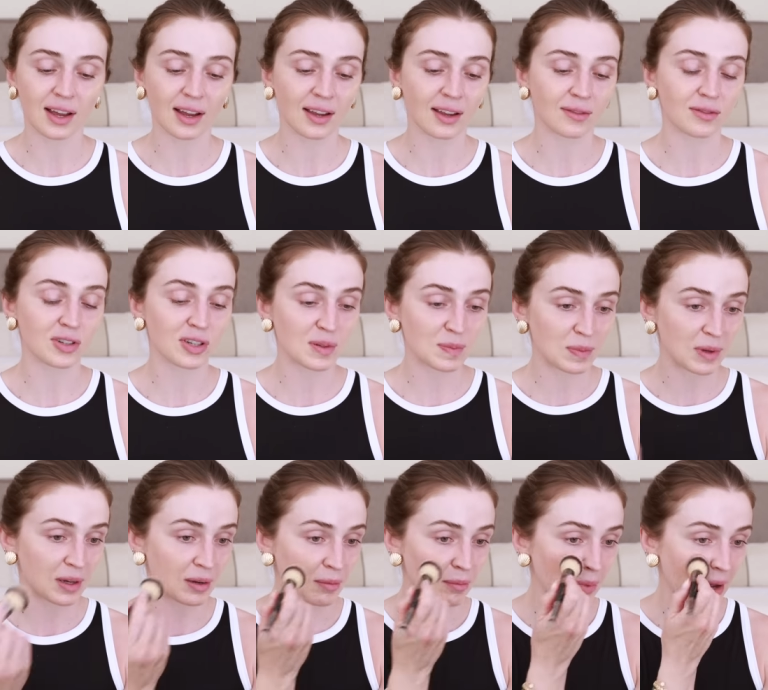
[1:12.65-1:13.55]
I have just
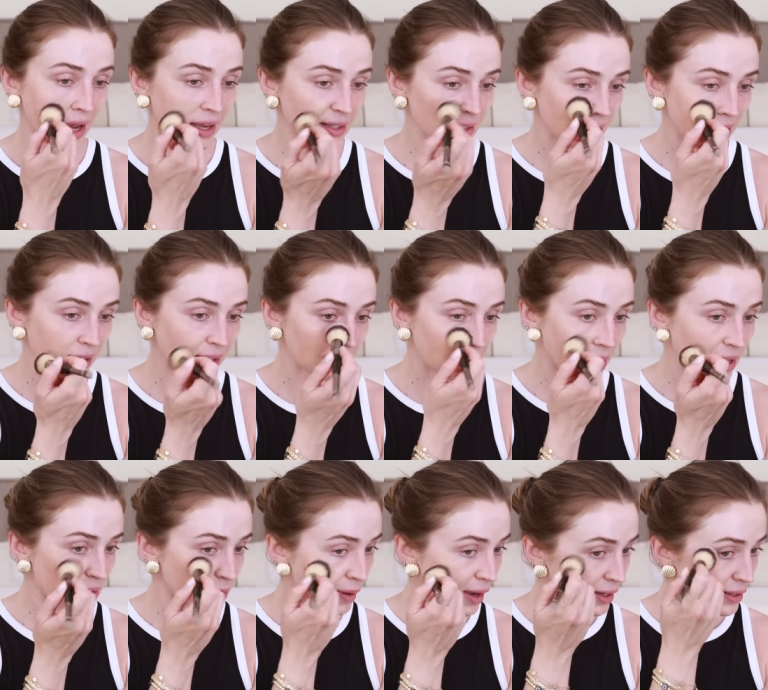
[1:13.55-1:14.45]
been basking in
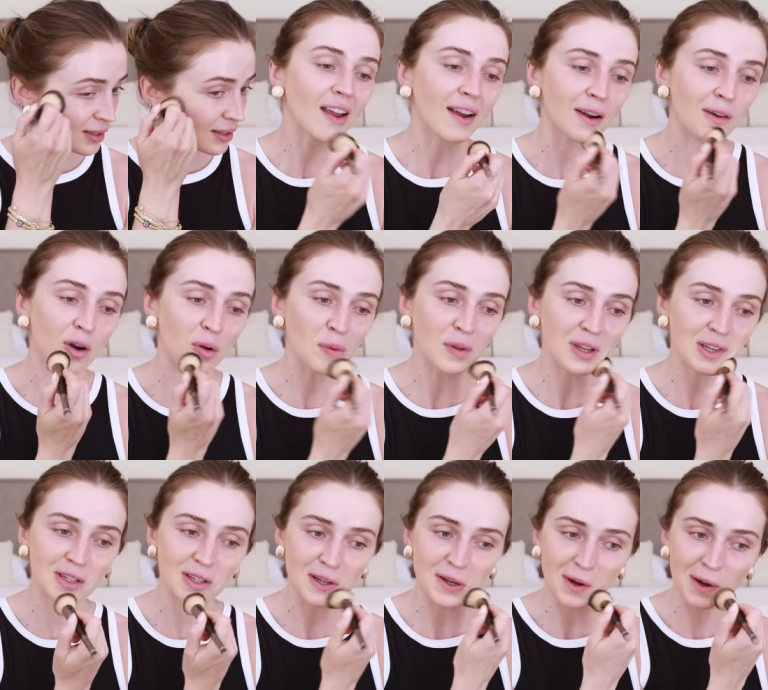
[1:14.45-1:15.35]
my sweat like I
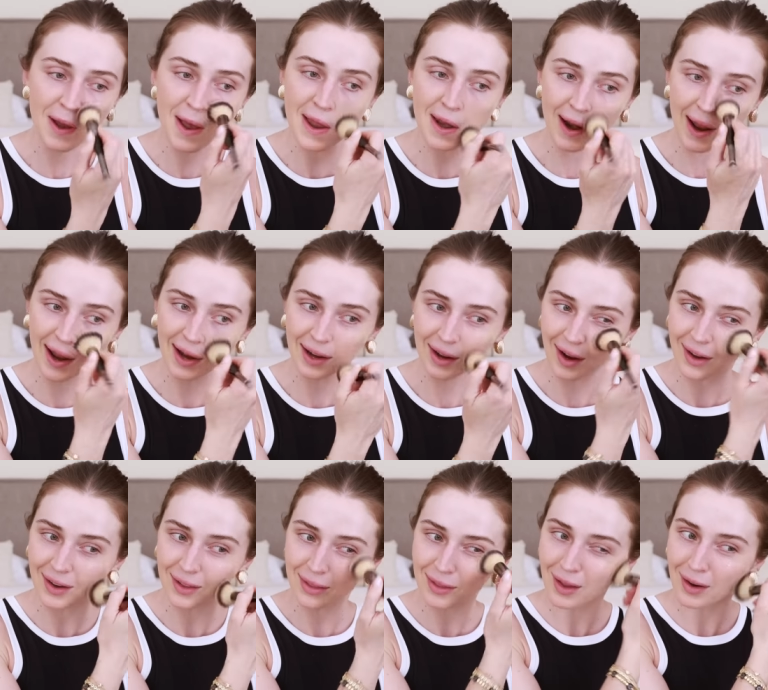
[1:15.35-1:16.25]
normally do. And I
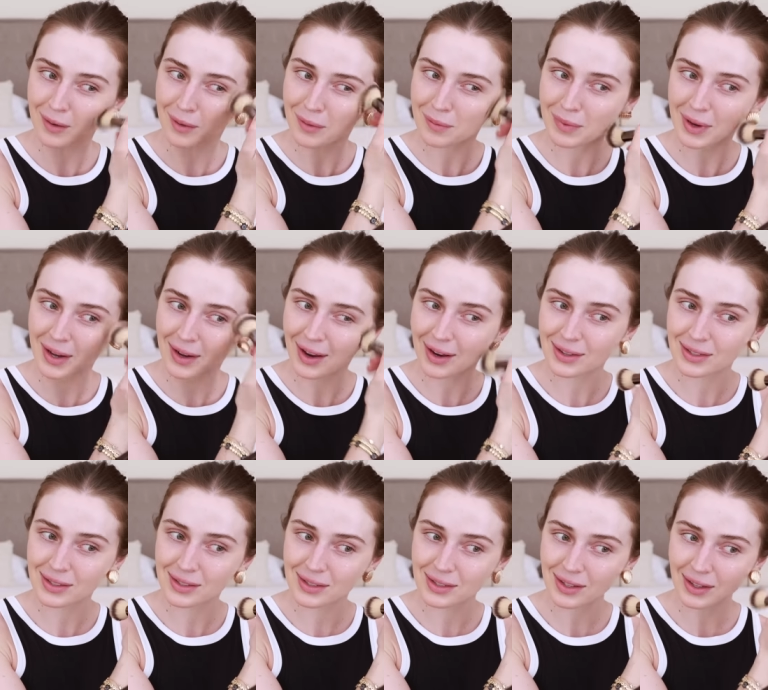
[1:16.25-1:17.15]
kind of thought it would be
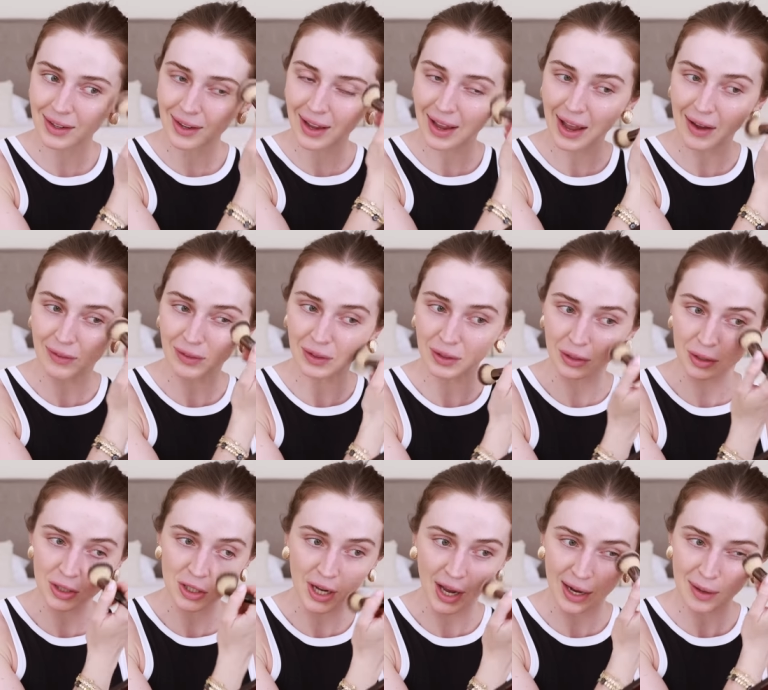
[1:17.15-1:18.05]
nice to have a
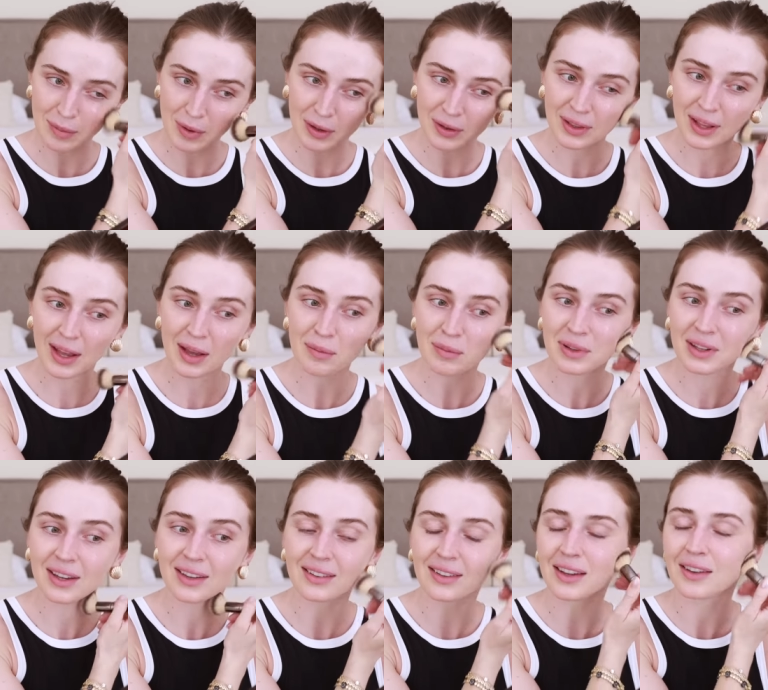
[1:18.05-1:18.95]
little chat about that
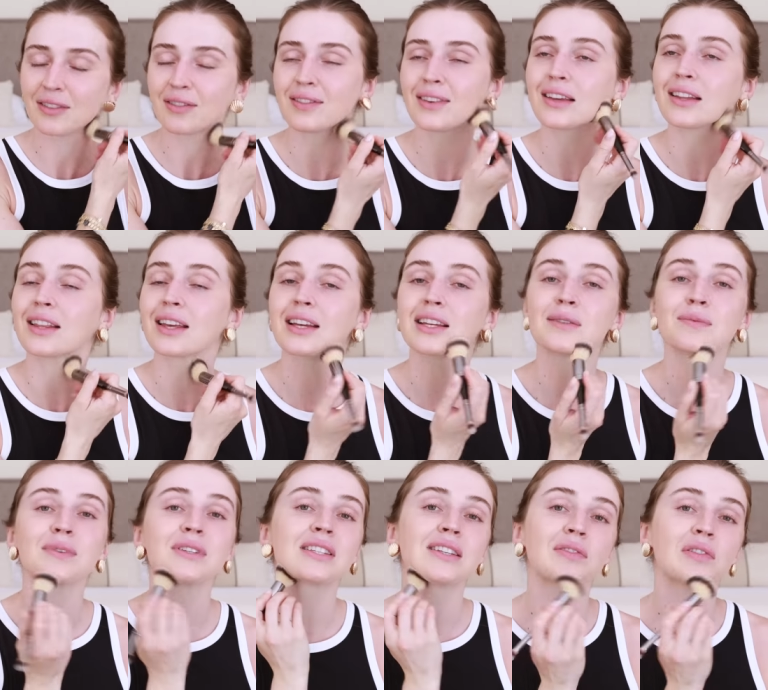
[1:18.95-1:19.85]
because I feel like
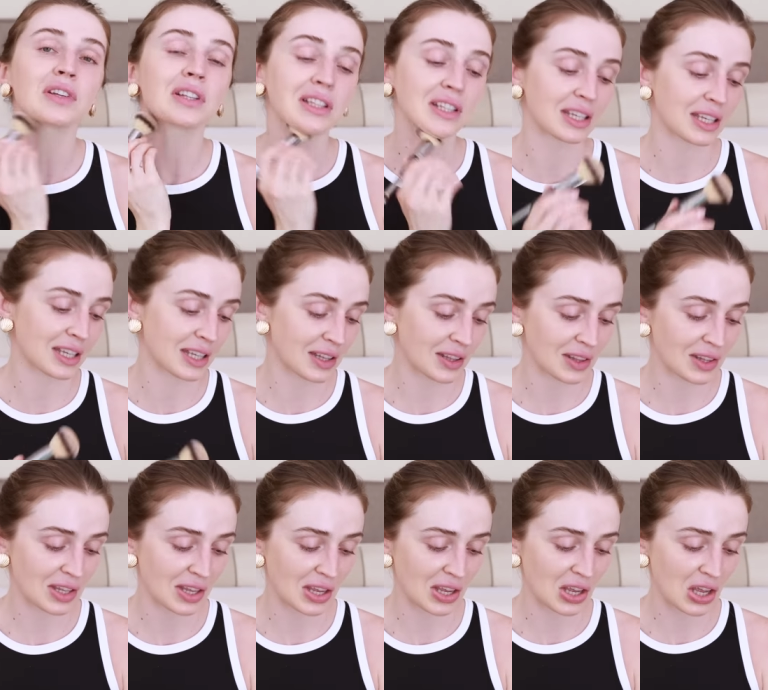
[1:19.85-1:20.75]
specifically in
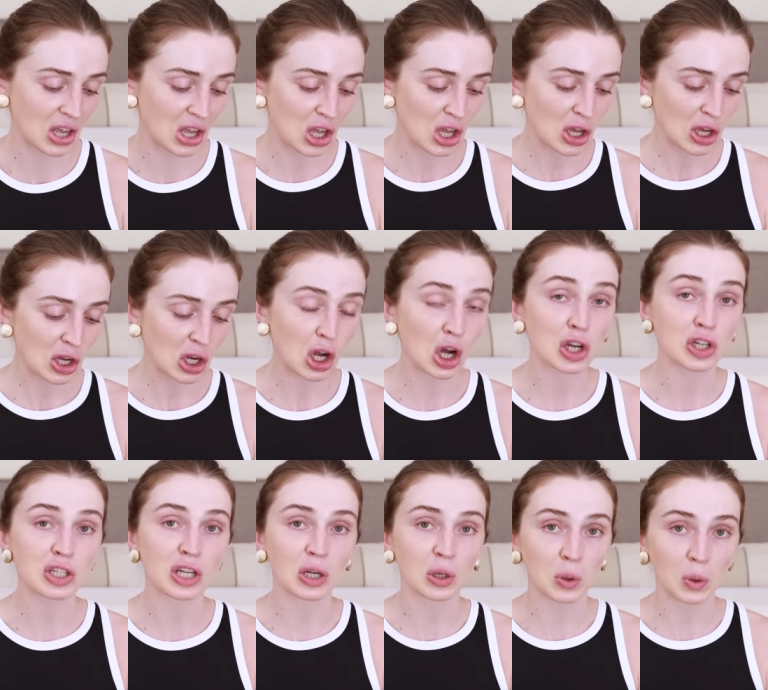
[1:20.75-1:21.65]
the
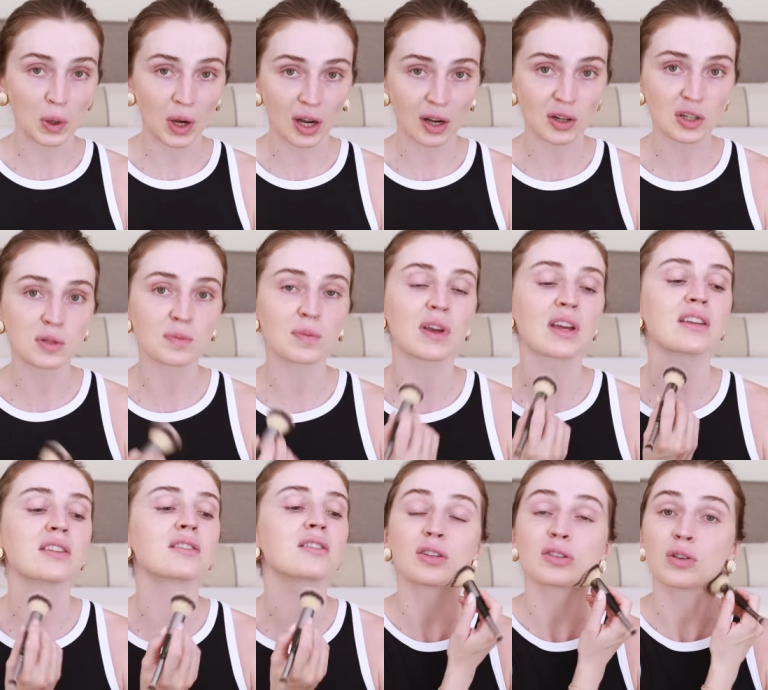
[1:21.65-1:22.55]
content creator
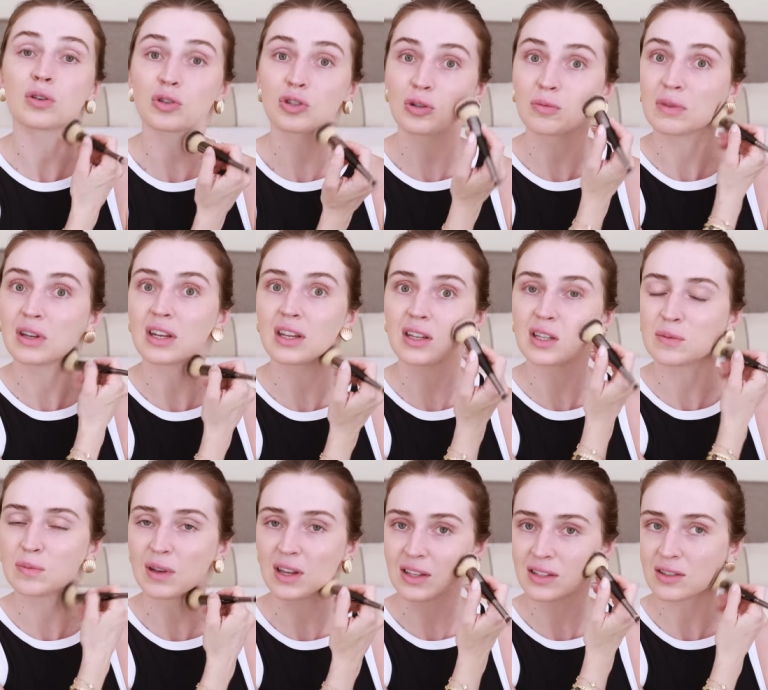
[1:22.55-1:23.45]
space, the social media
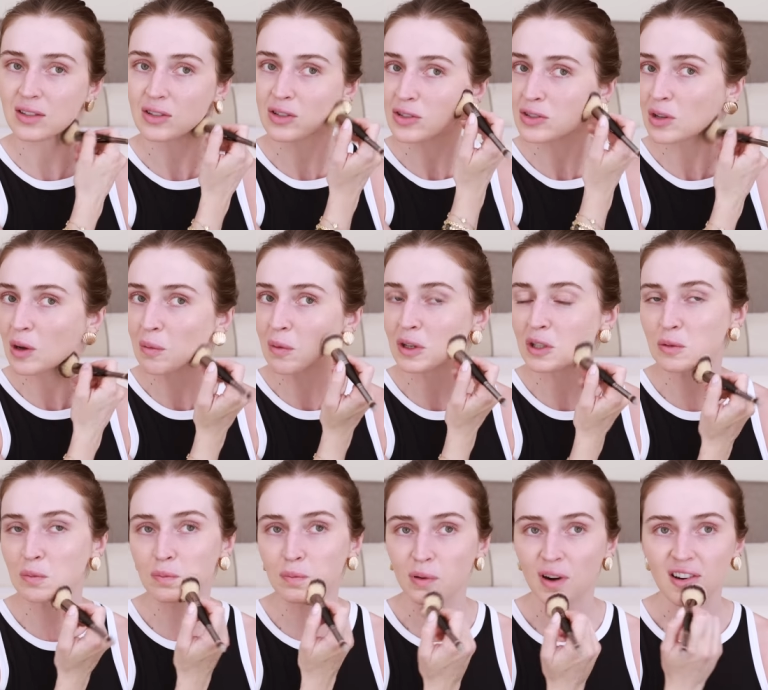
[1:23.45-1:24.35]
space, there's so
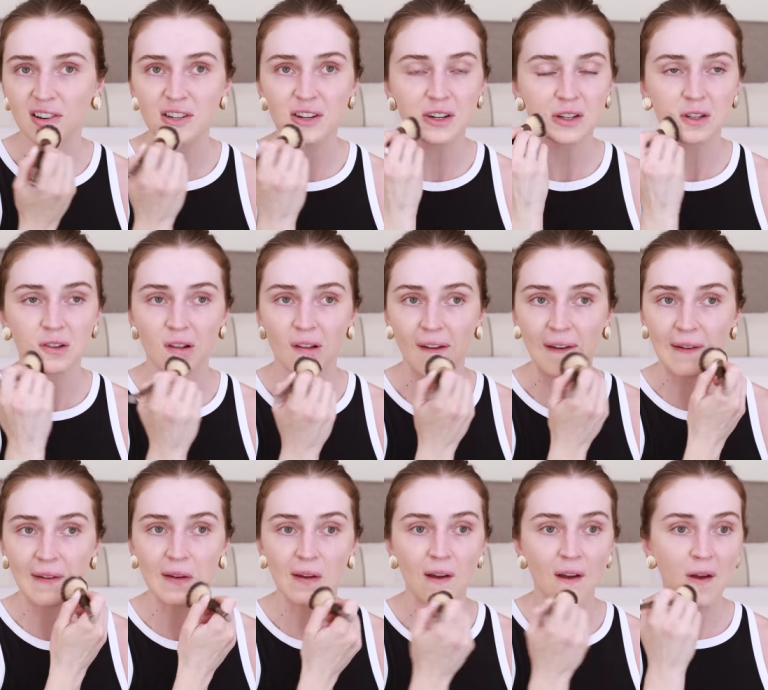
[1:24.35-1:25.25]
much pressure to
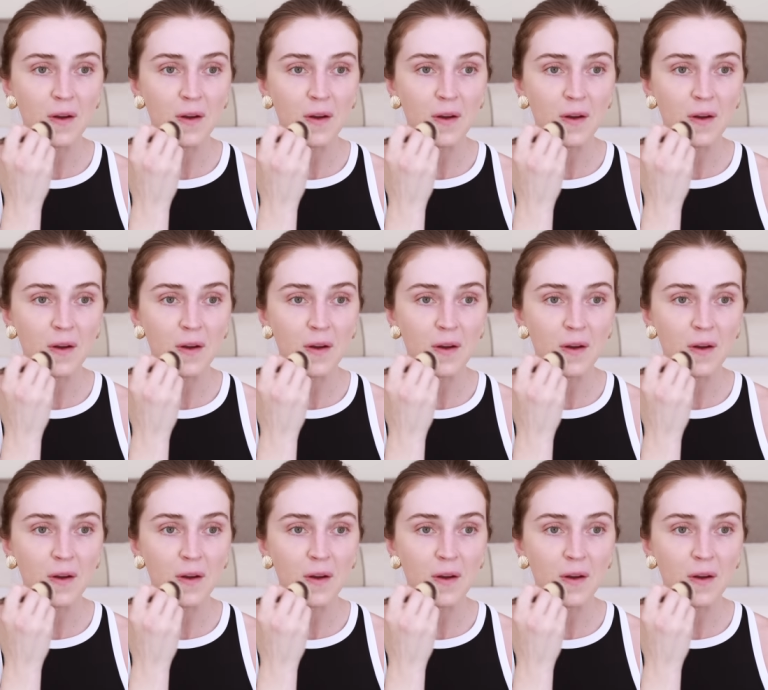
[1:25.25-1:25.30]
like